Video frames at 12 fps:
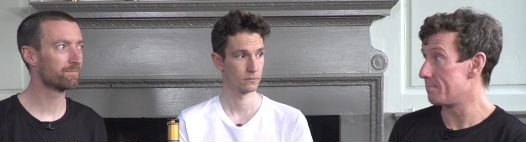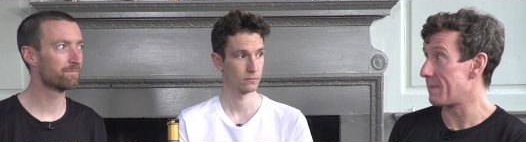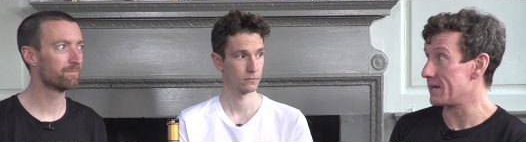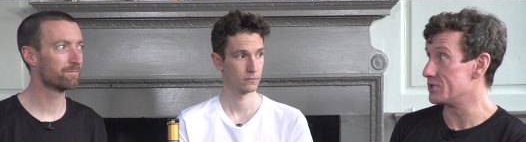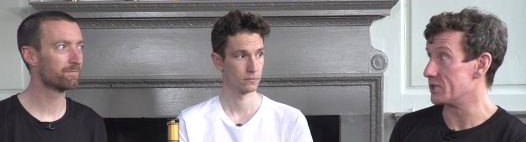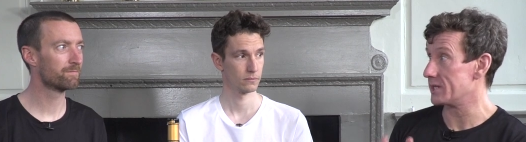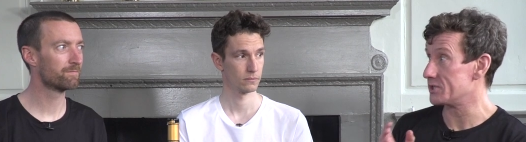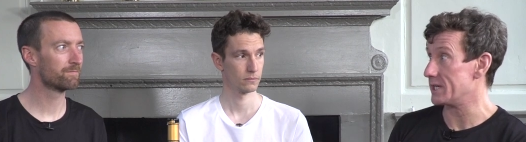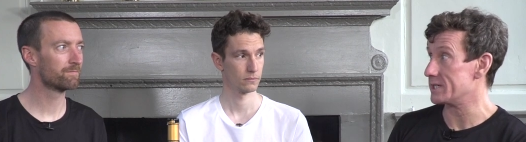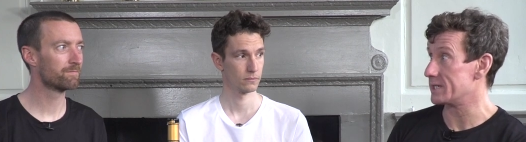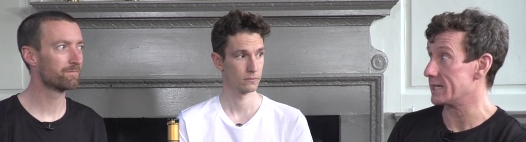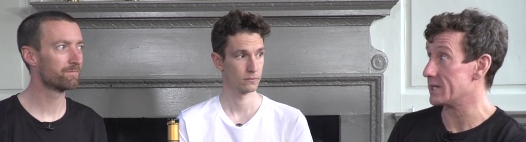Speaker 1: major
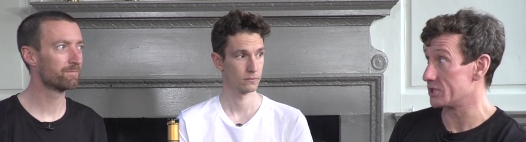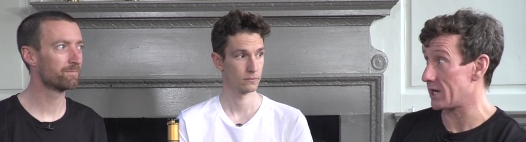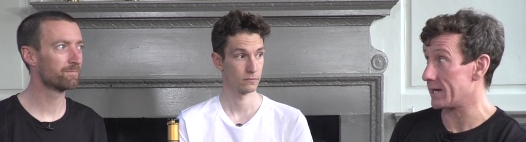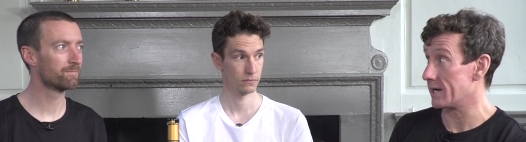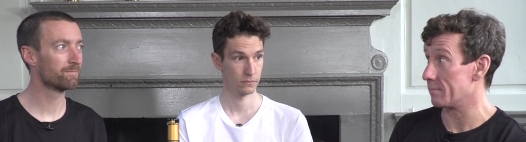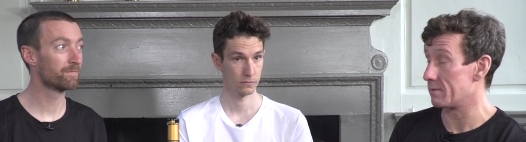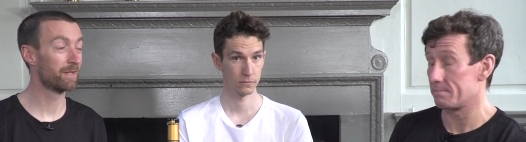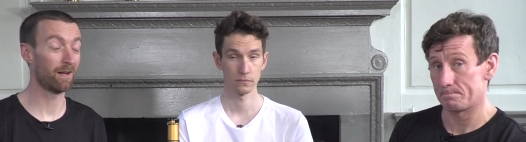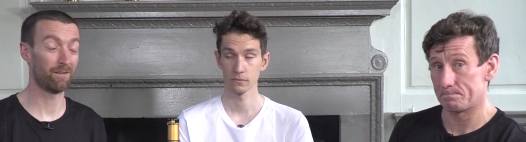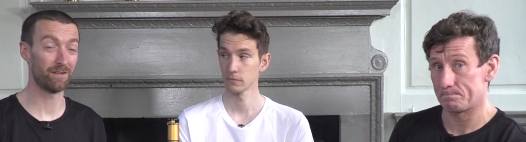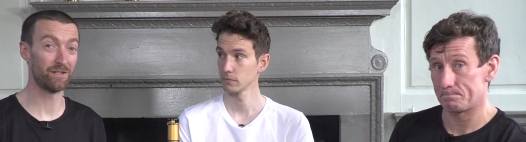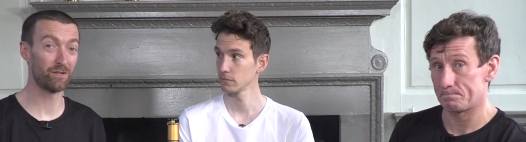GC shake-up.
Speaker 2: Yeah,
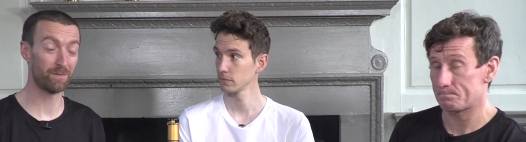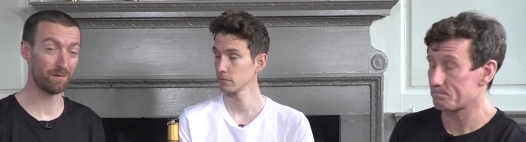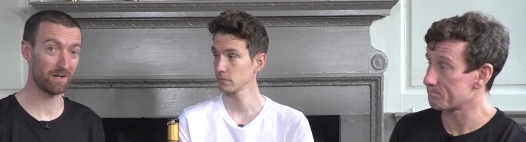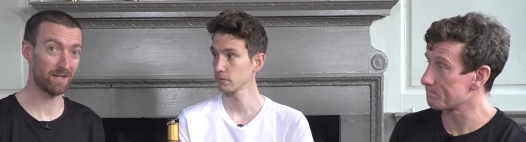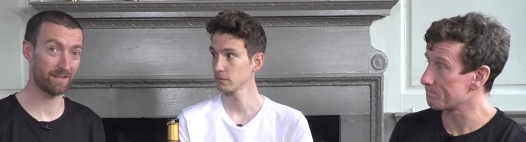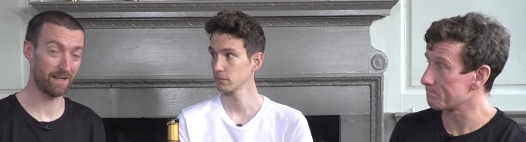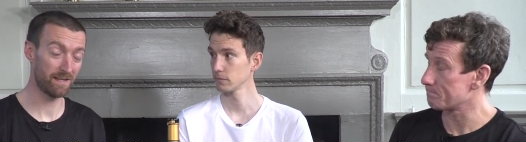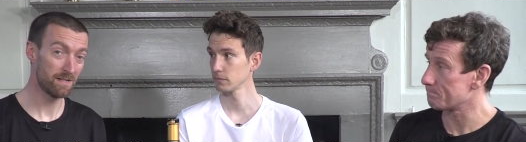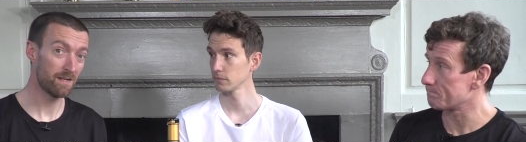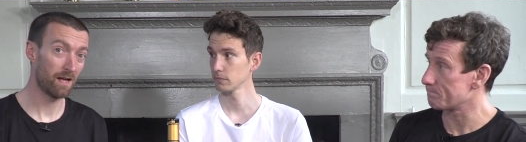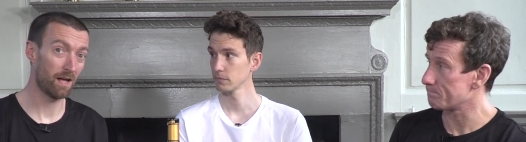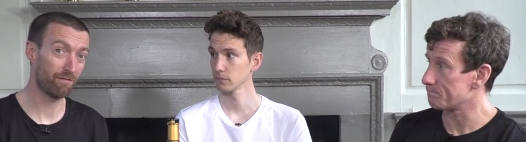I think you could be right there.
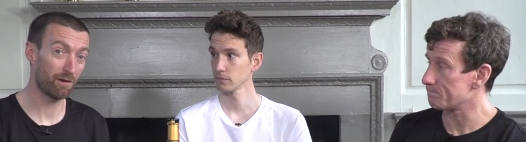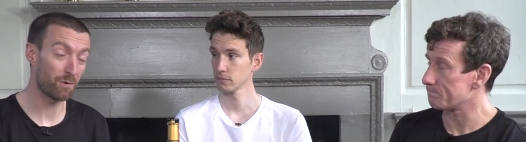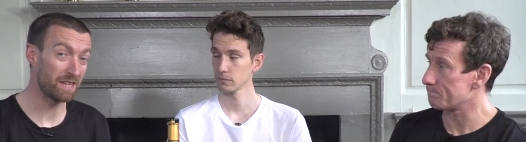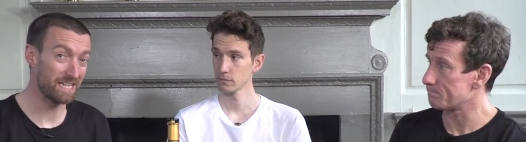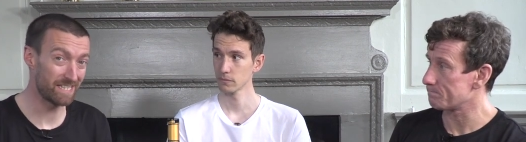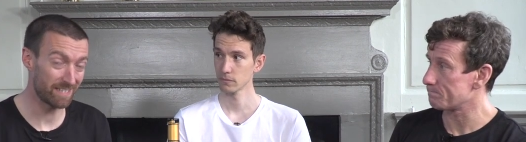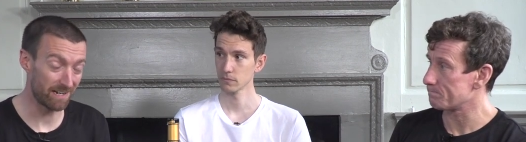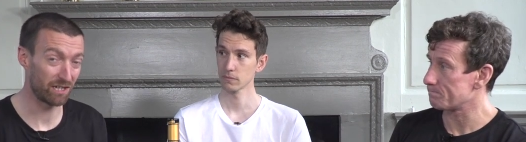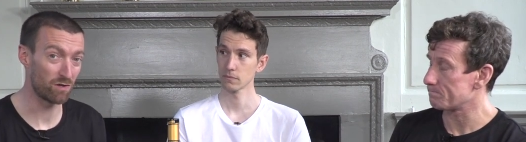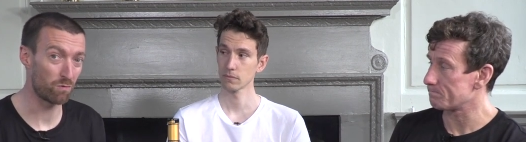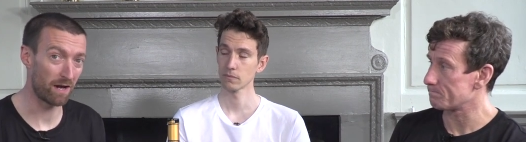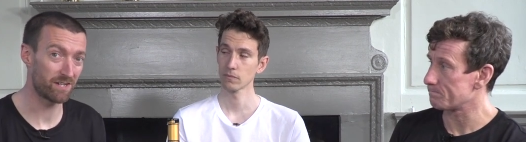Uh, following the
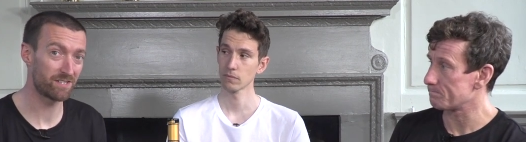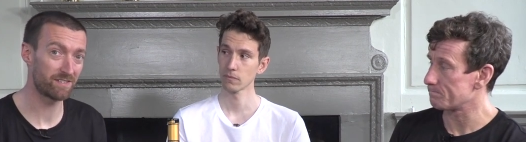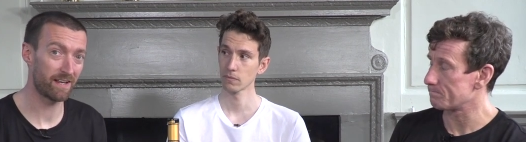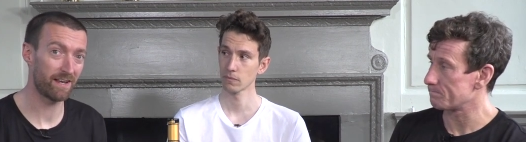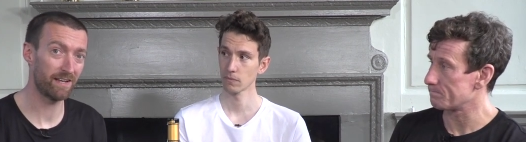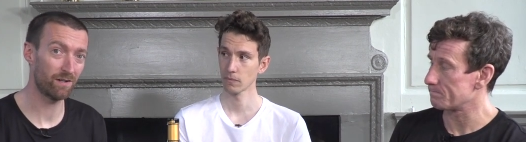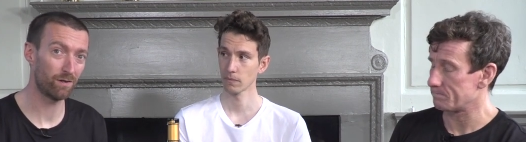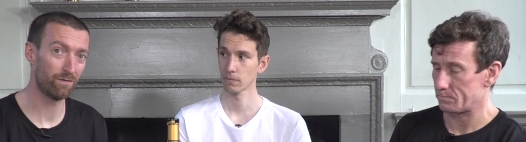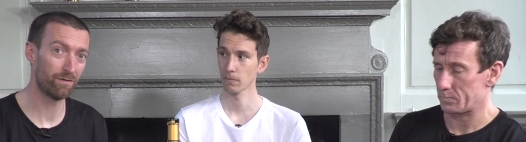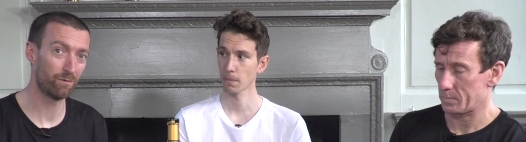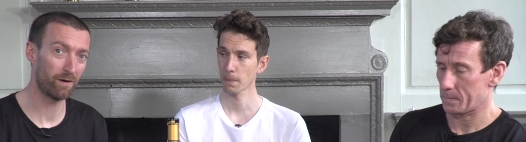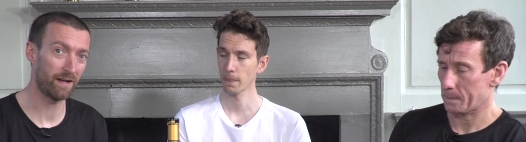second rest day
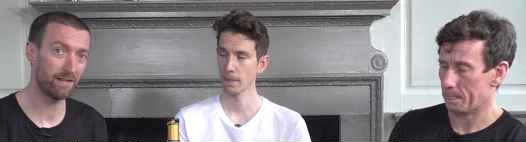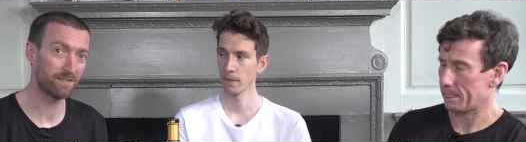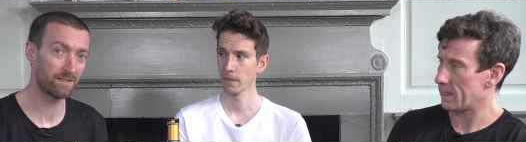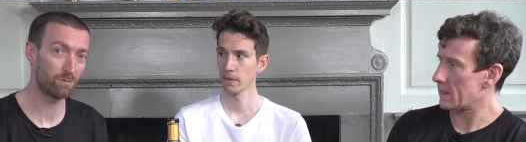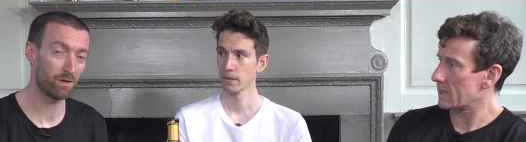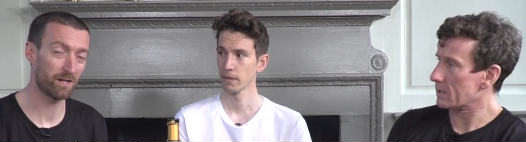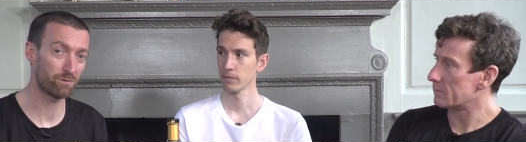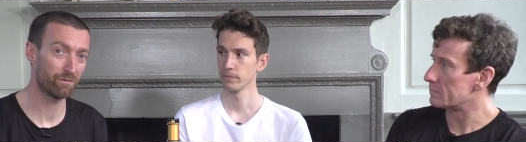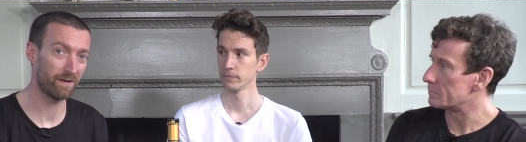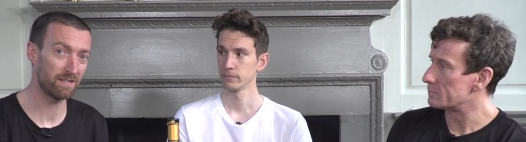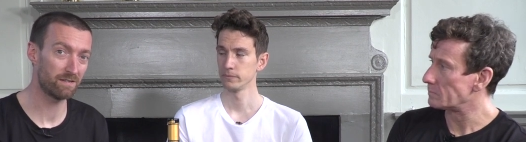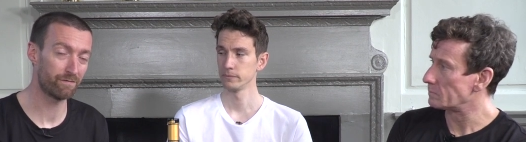of the race, the riders will
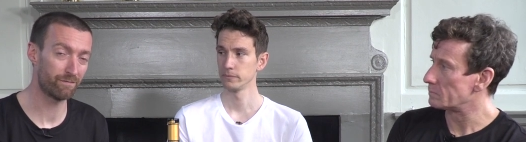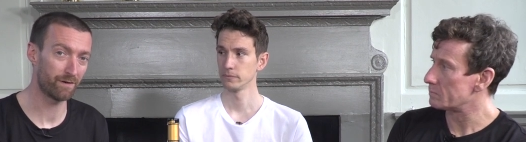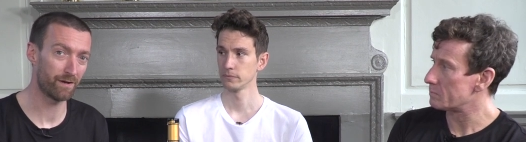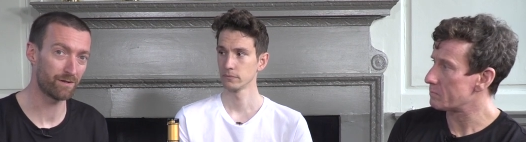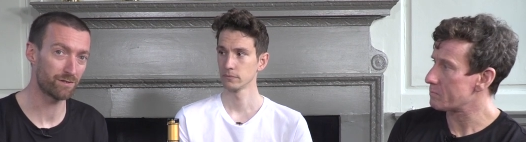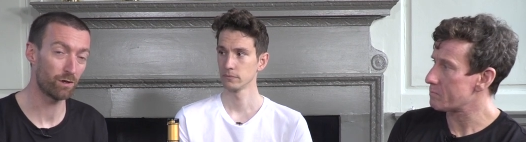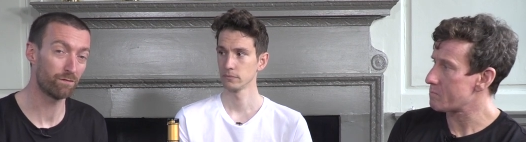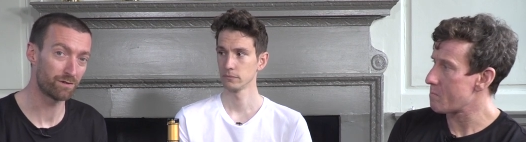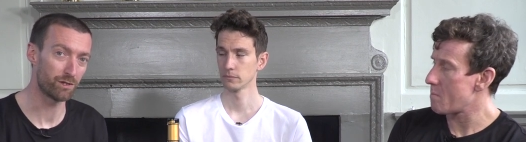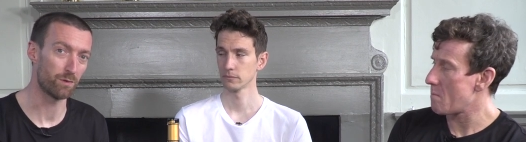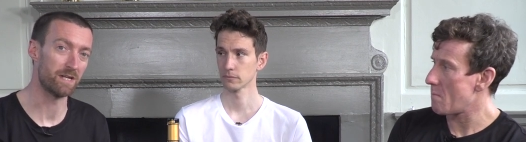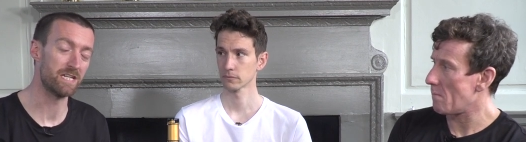face the first of the
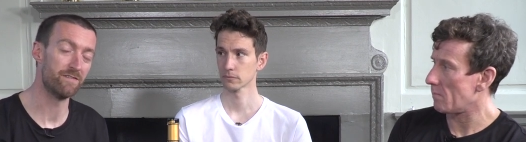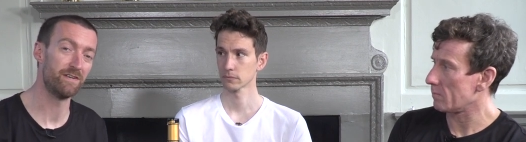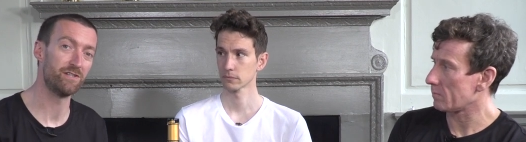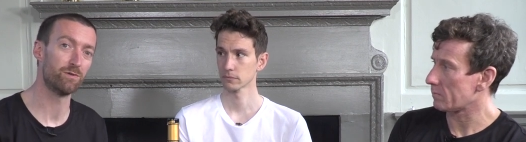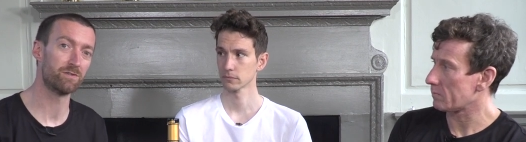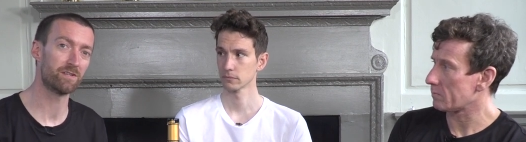two individual